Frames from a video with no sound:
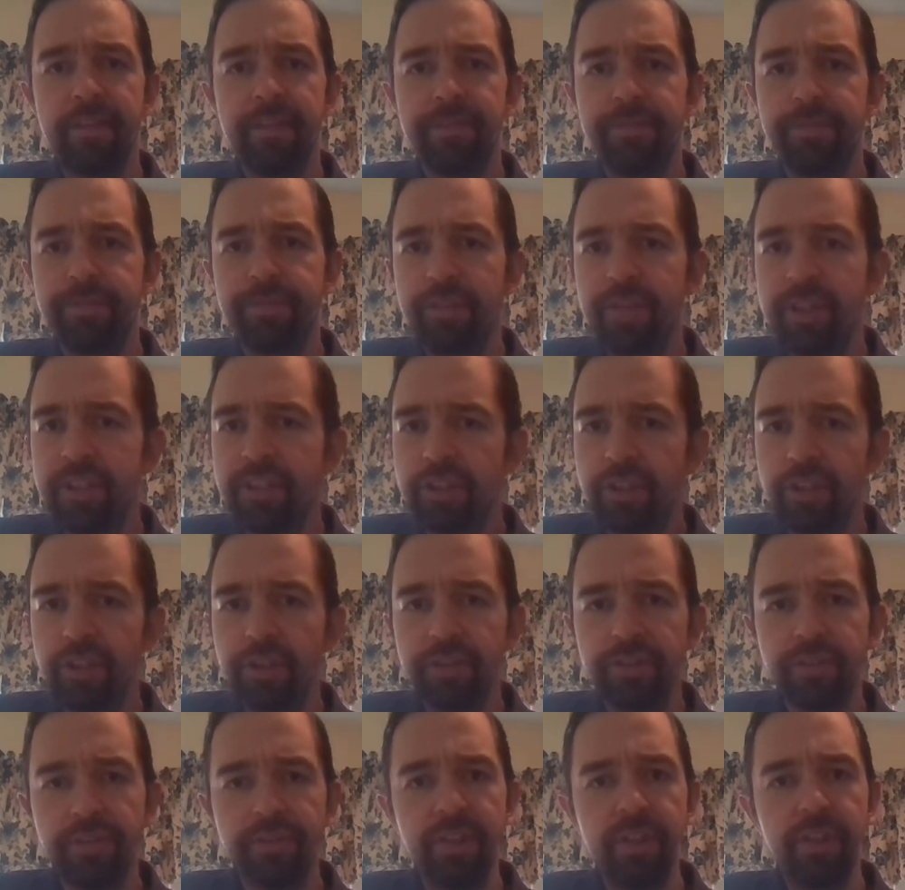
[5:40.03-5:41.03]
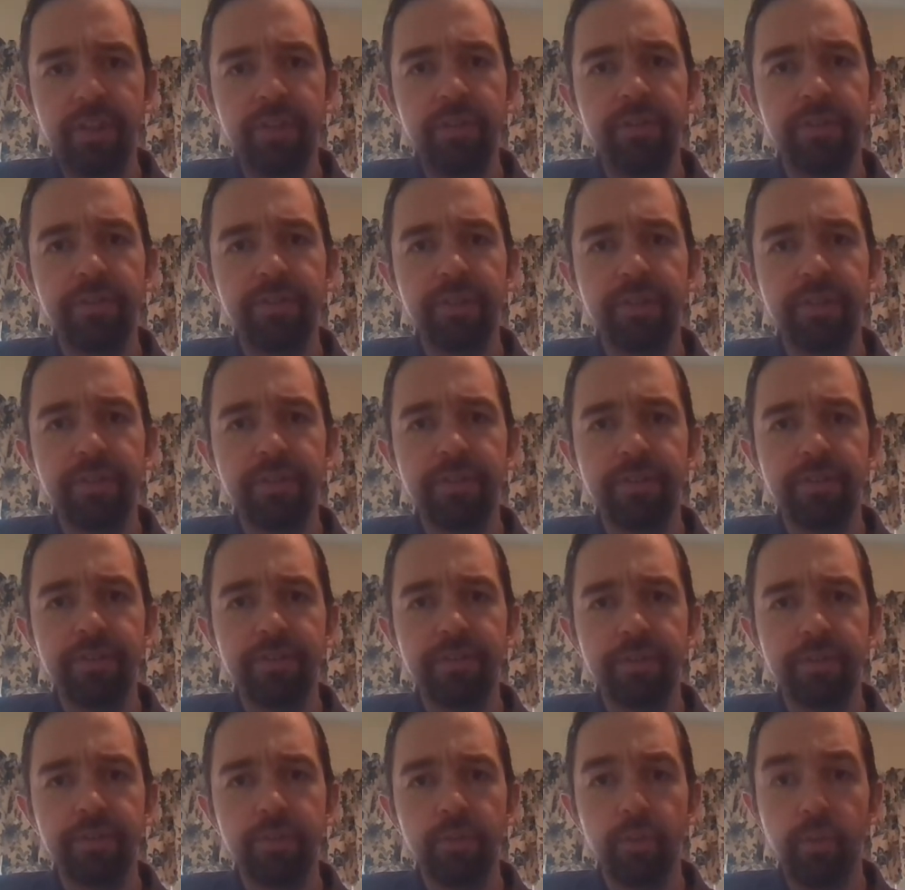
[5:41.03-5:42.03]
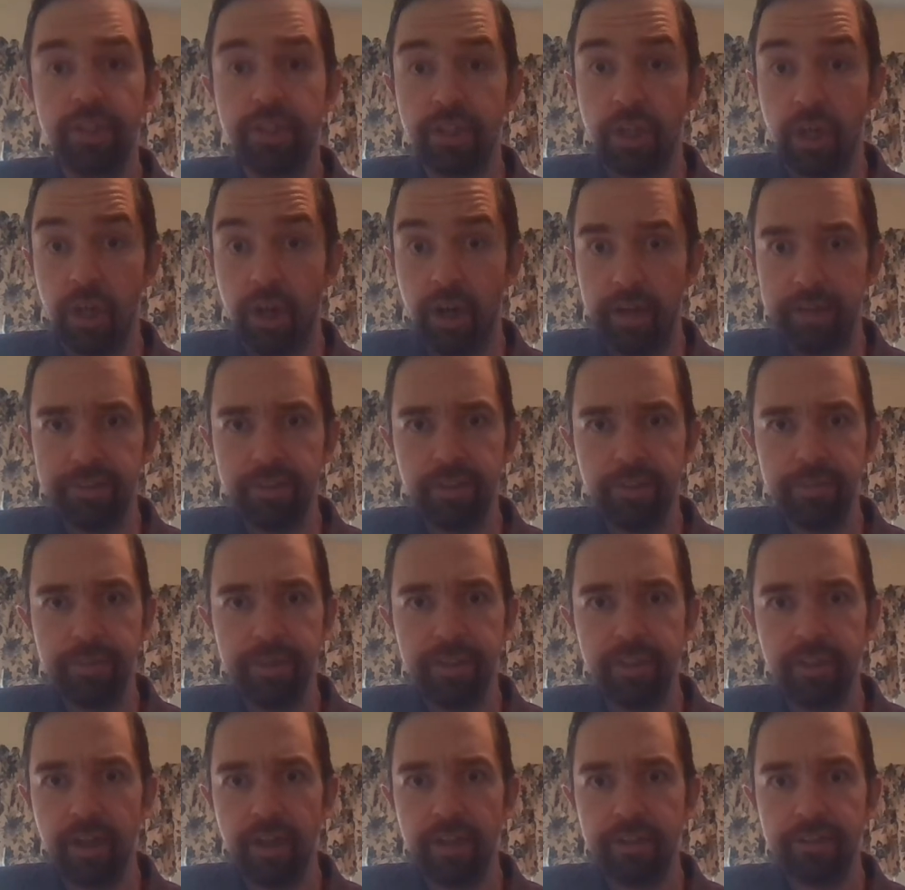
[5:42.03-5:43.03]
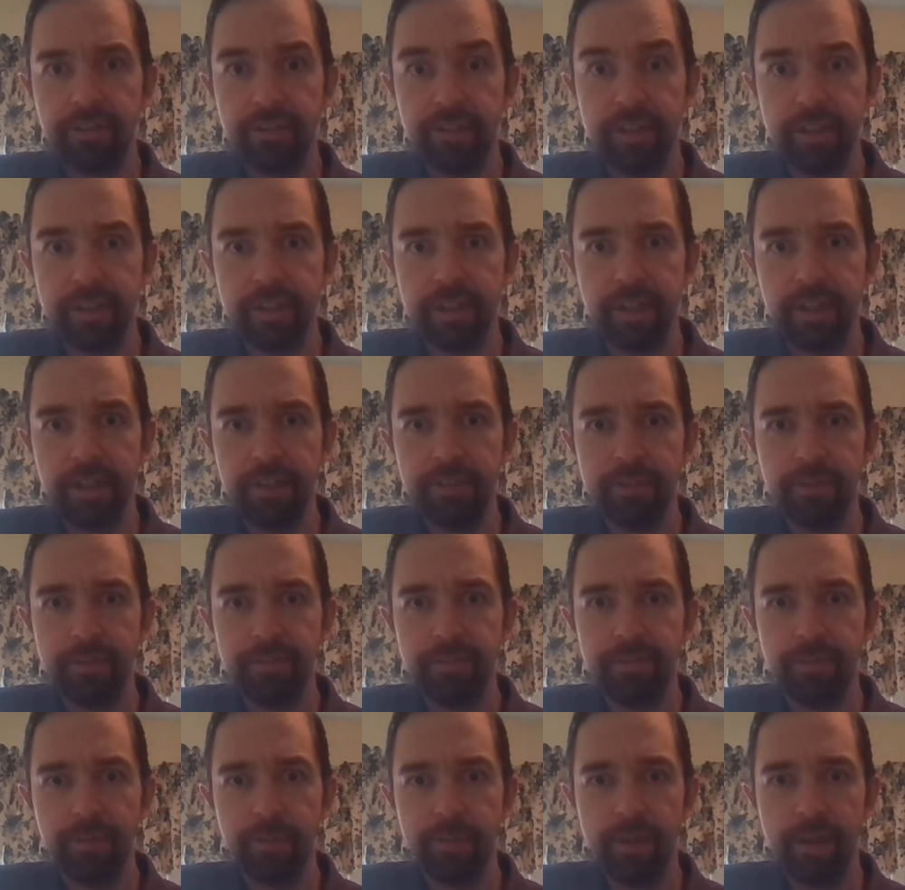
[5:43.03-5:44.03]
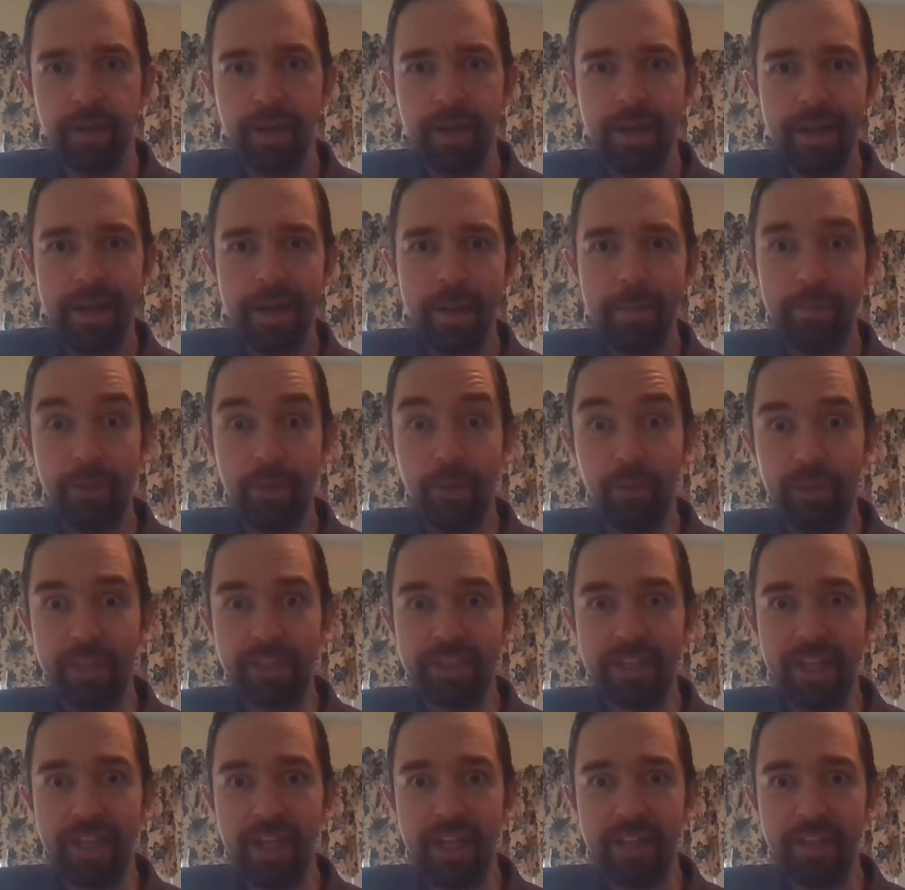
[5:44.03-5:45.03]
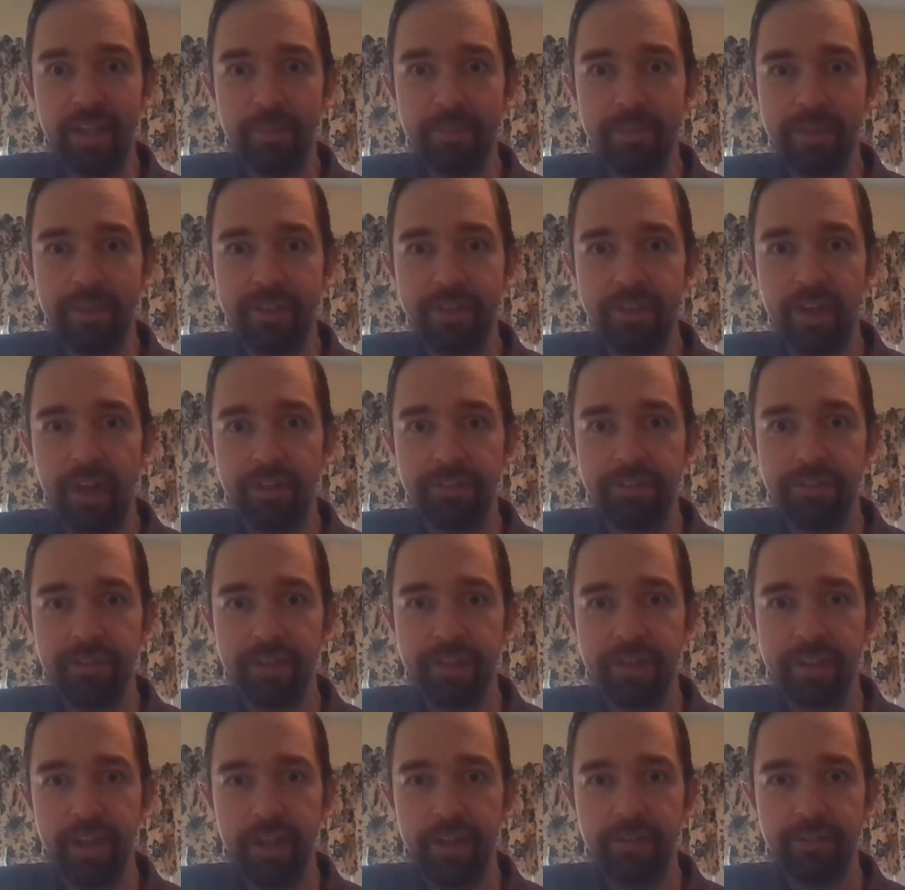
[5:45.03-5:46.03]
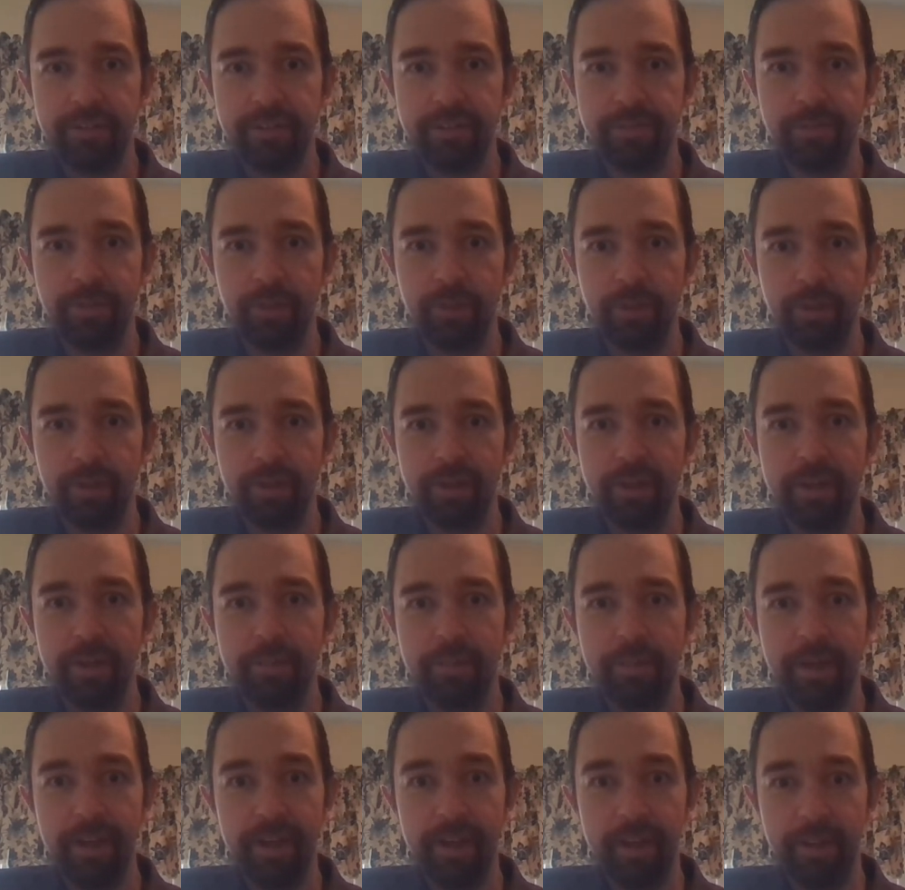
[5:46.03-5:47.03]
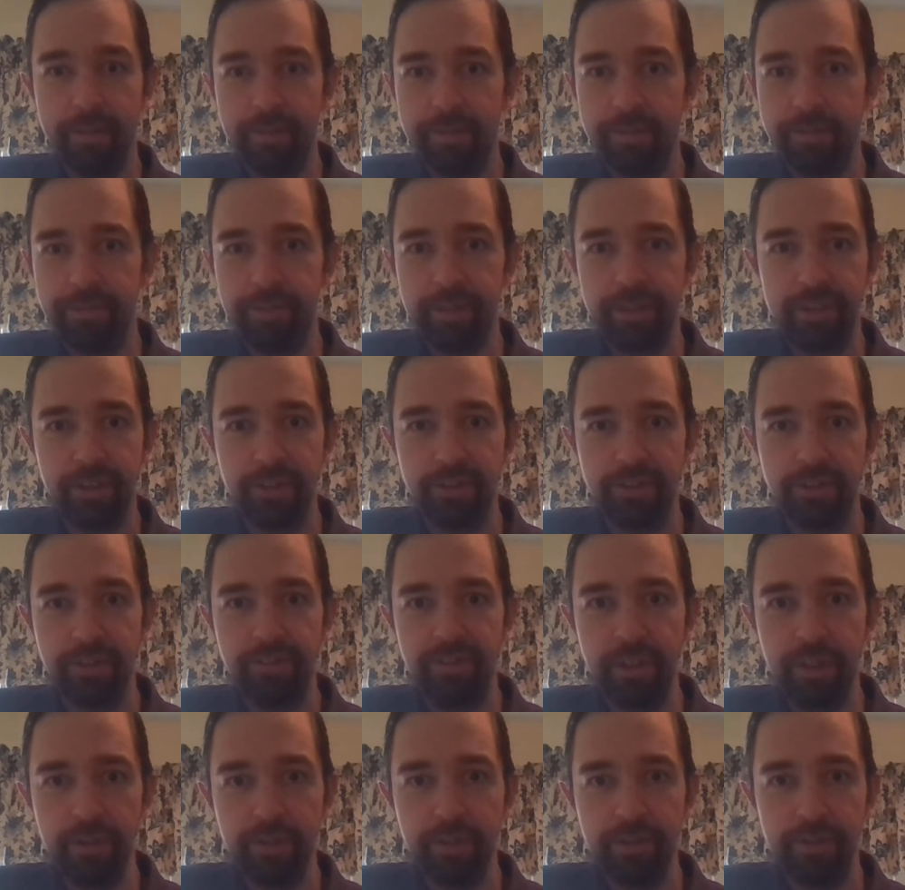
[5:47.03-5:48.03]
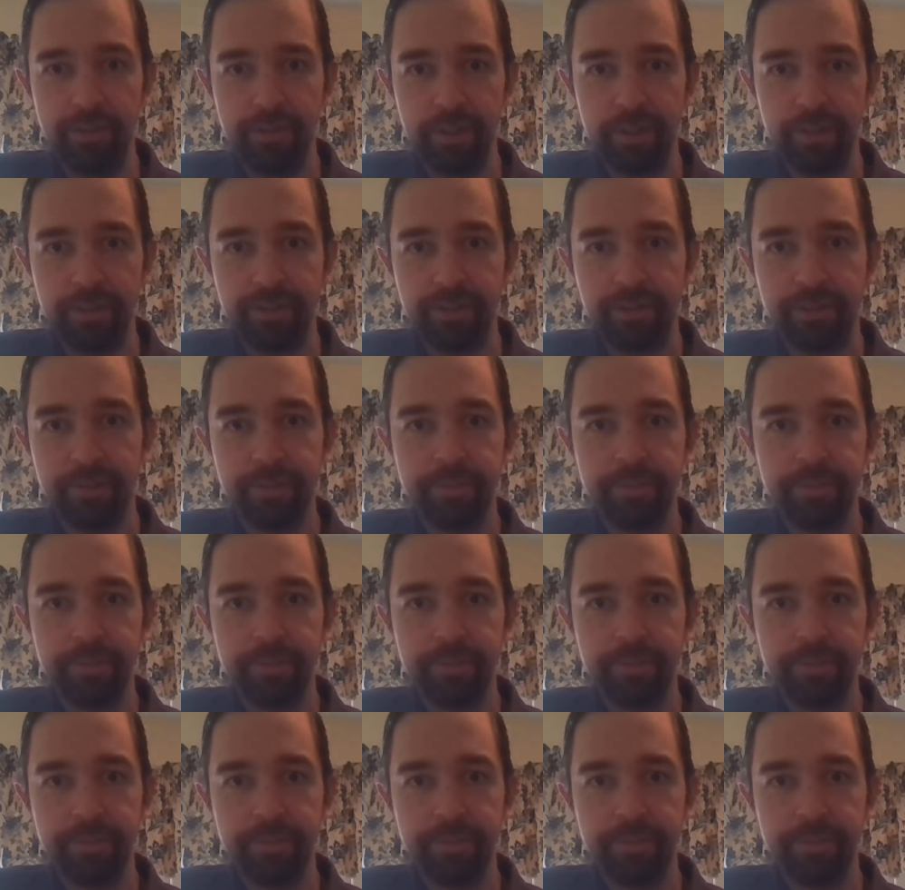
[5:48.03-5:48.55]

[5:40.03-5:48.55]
features of the universe which ought to be causally accounted for, but which cannot be causally accounted for by other features of the universe.